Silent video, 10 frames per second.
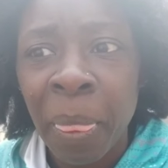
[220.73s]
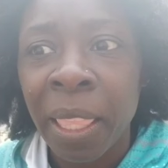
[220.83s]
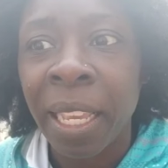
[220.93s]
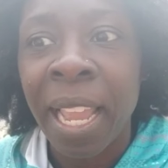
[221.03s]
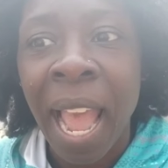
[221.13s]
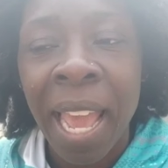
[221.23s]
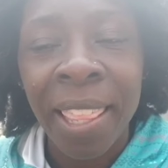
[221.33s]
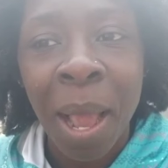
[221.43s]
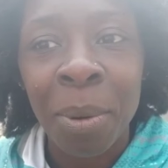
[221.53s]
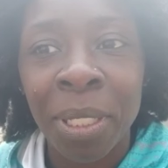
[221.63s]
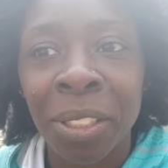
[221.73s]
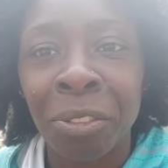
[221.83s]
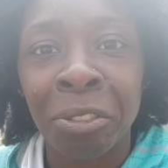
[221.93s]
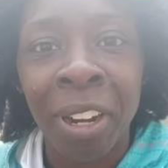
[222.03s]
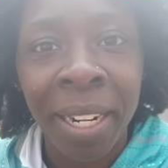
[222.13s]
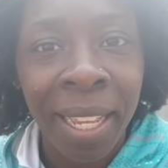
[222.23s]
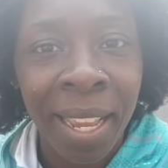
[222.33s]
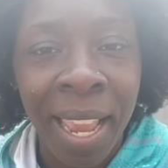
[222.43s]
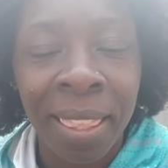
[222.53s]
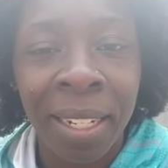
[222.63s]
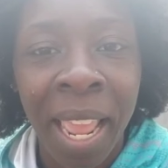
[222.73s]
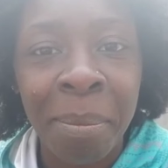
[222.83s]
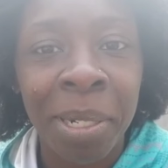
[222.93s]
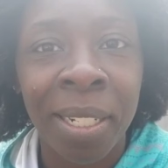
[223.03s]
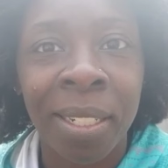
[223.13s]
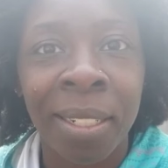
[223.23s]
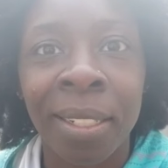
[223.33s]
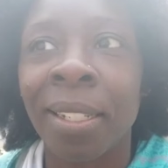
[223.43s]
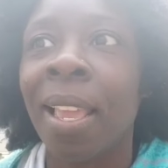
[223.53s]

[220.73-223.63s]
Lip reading: the guy that was running in the neighborhood,